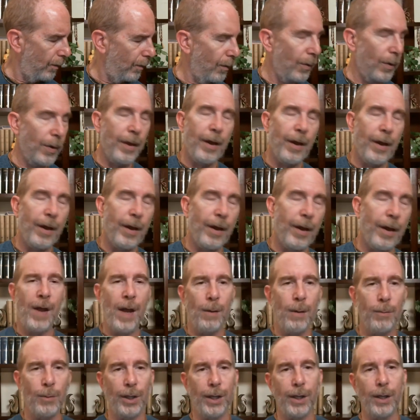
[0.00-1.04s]
their
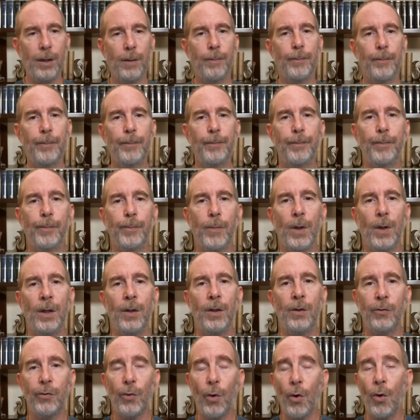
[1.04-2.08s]
family
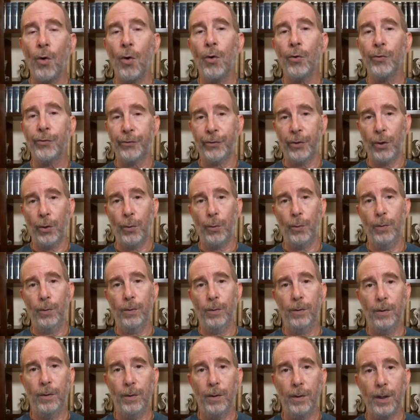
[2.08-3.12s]
is also
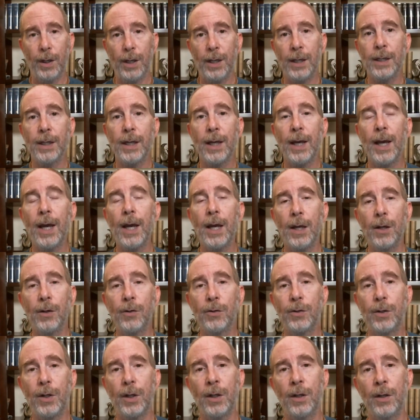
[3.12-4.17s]

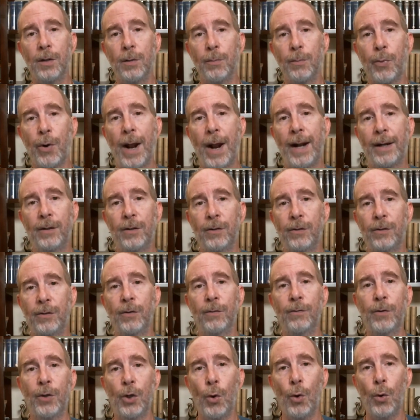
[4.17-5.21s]
engaged in the practice
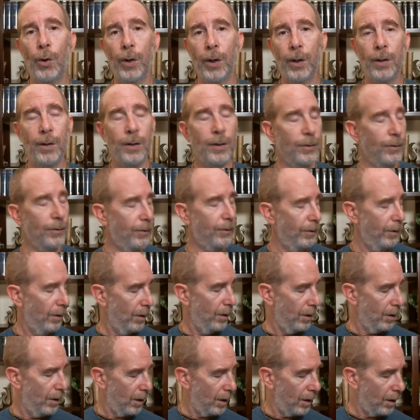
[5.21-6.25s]
of yoga and is
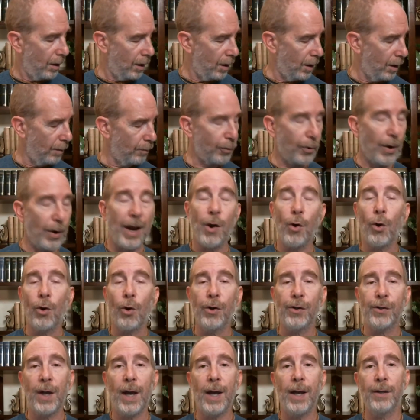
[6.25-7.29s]

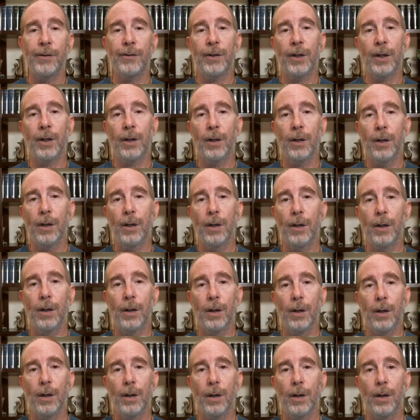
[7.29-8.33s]
prioritizing
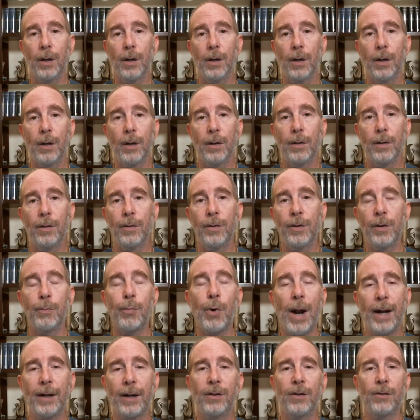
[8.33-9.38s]
the
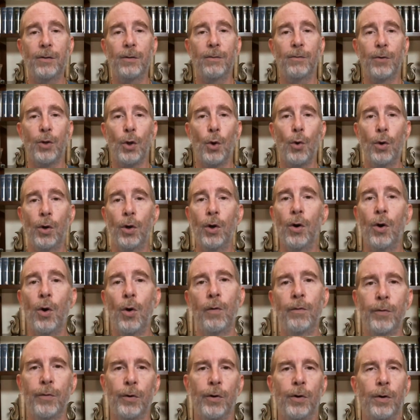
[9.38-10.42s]
practice of yoga
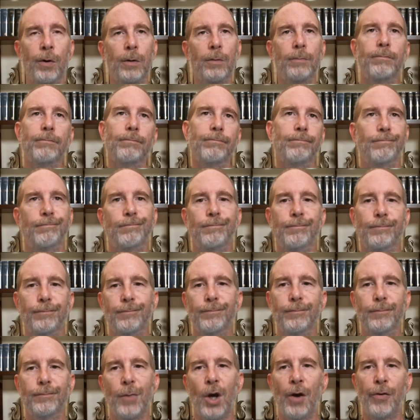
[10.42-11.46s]
over
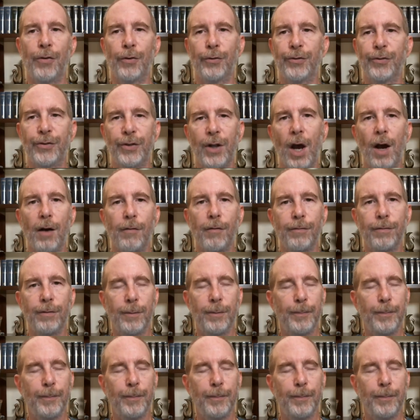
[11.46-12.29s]
other stuff.